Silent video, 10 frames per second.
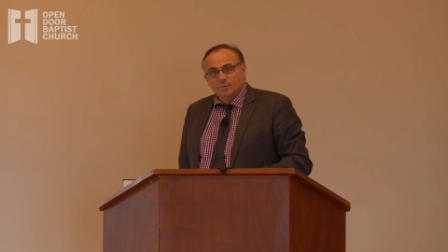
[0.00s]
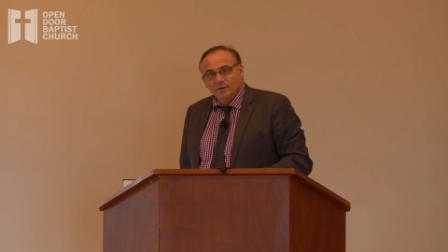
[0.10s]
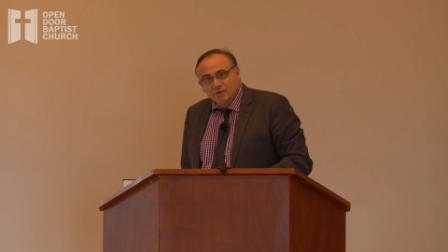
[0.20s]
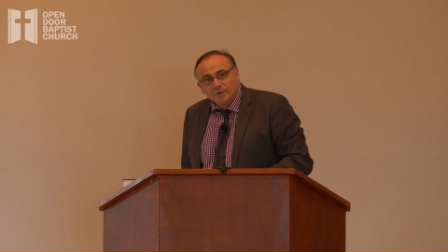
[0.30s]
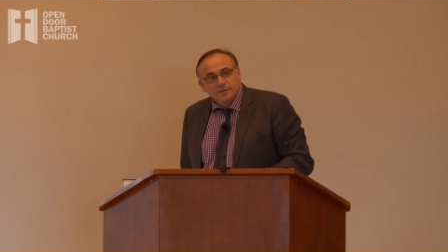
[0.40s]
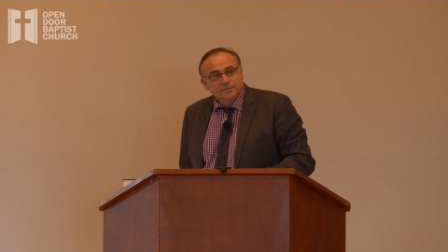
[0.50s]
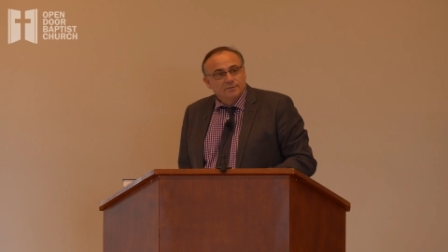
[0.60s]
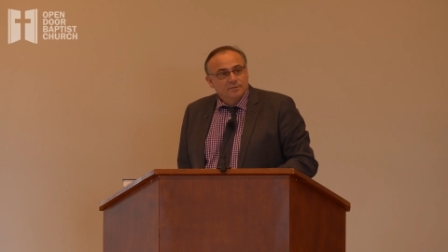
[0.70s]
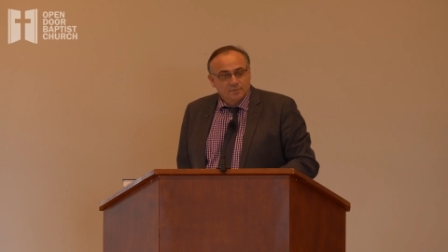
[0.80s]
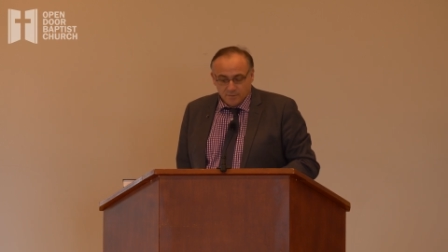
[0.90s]
We do it.
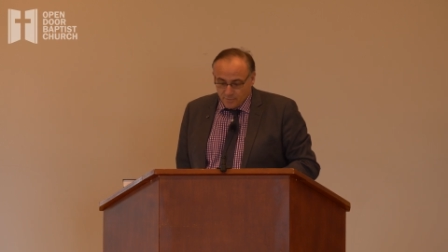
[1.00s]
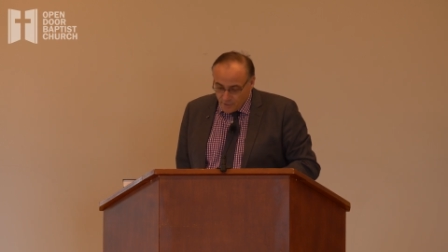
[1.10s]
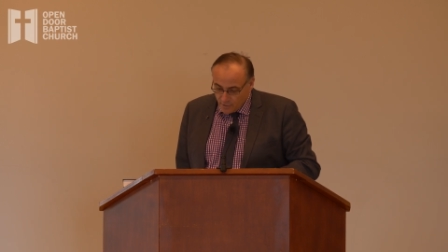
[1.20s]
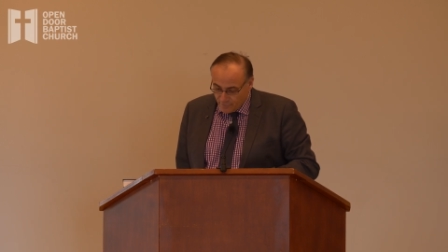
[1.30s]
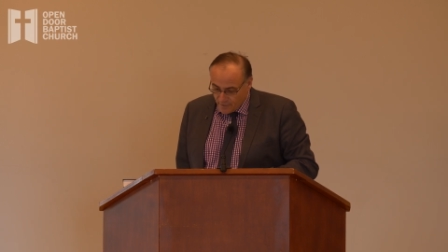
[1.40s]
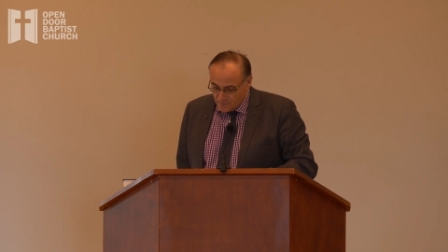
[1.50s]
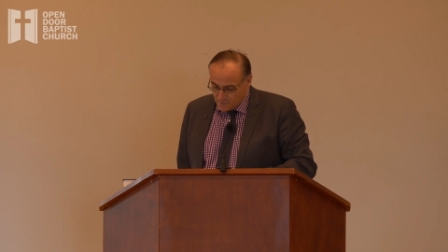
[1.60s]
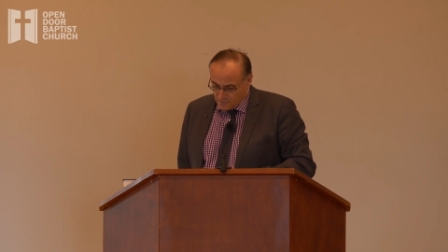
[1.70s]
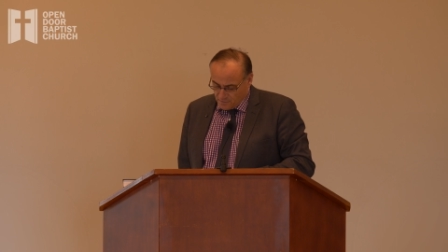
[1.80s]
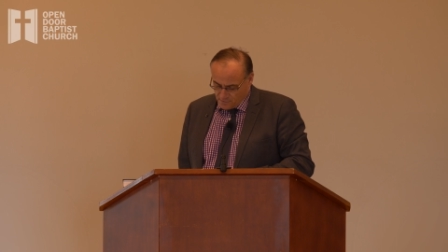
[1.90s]
We do it,
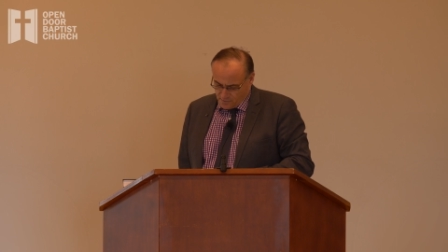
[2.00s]
friends.